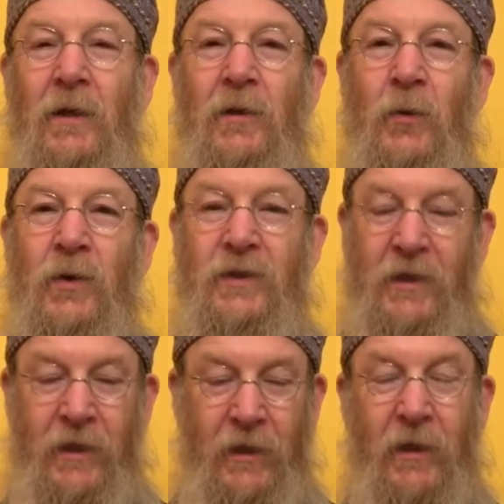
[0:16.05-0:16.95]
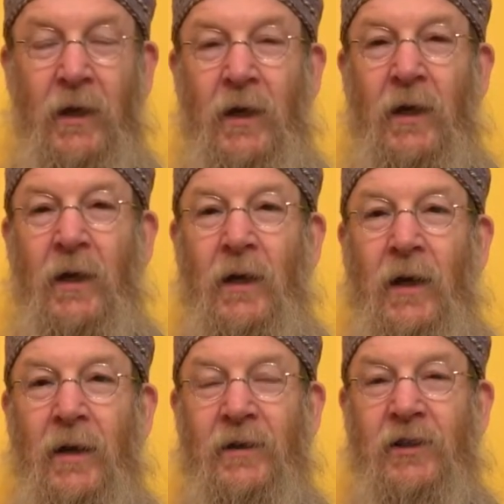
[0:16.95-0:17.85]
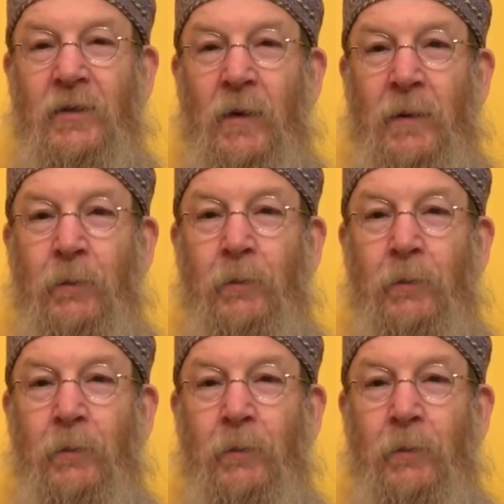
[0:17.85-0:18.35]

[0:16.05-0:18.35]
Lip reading: the Wizard here, and this is my